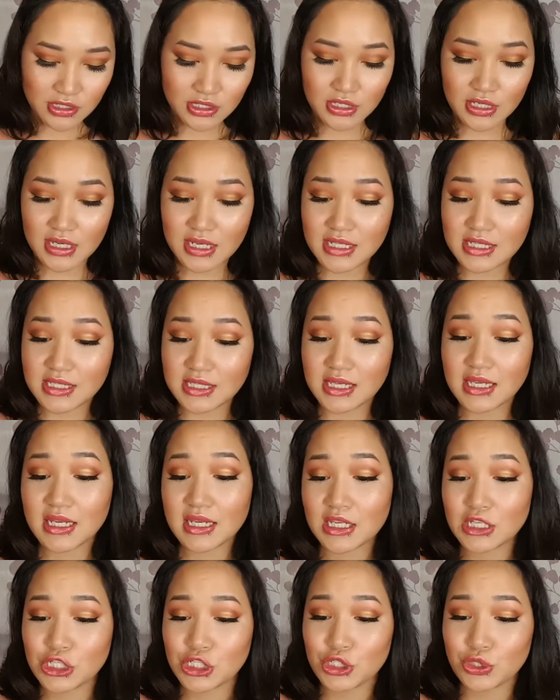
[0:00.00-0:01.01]
So I did
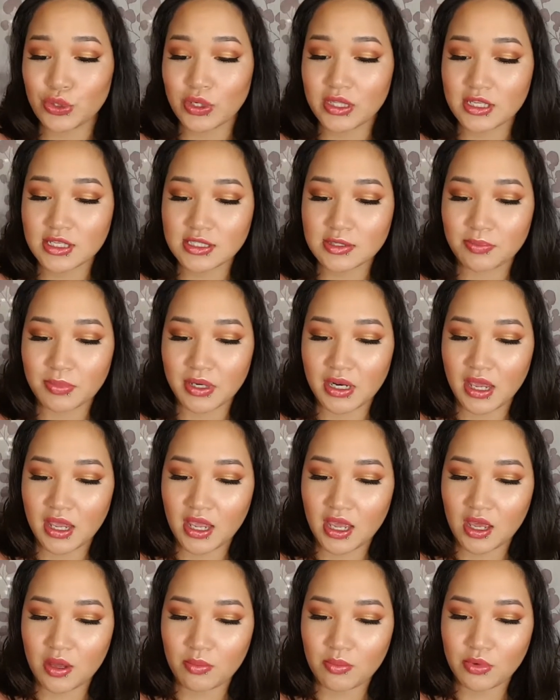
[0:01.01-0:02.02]
enjoy this, but I
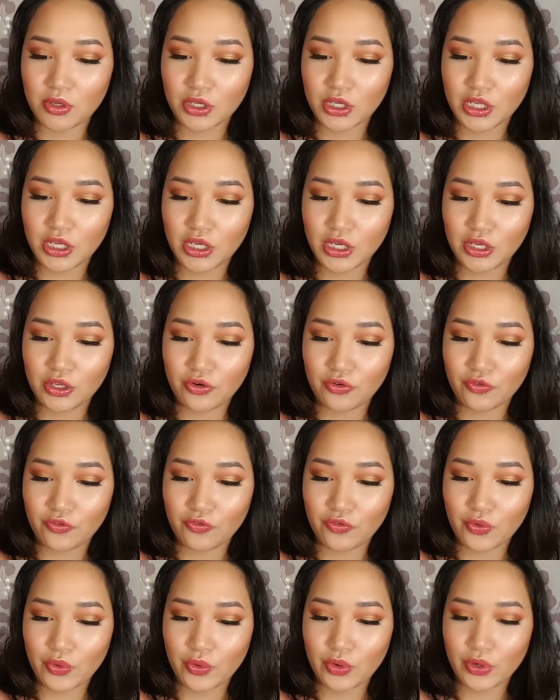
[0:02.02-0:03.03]
am looking
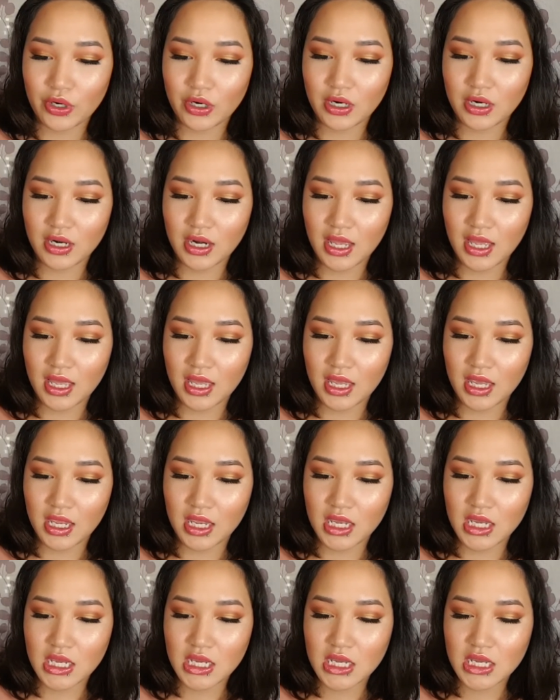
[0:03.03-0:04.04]
for
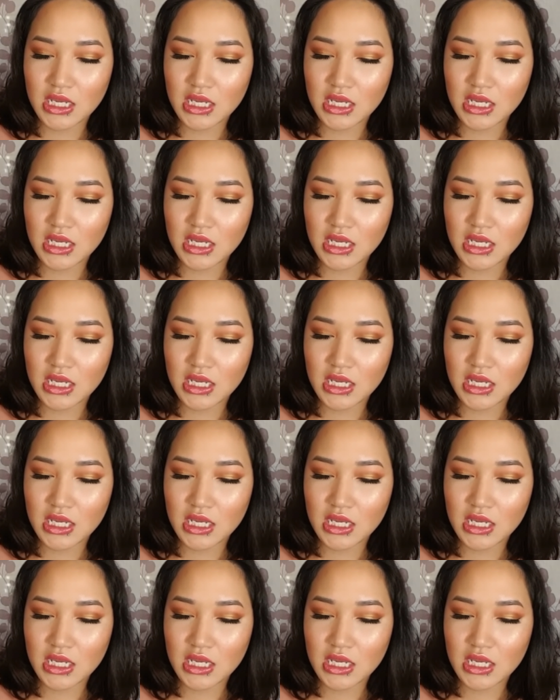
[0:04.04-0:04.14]
a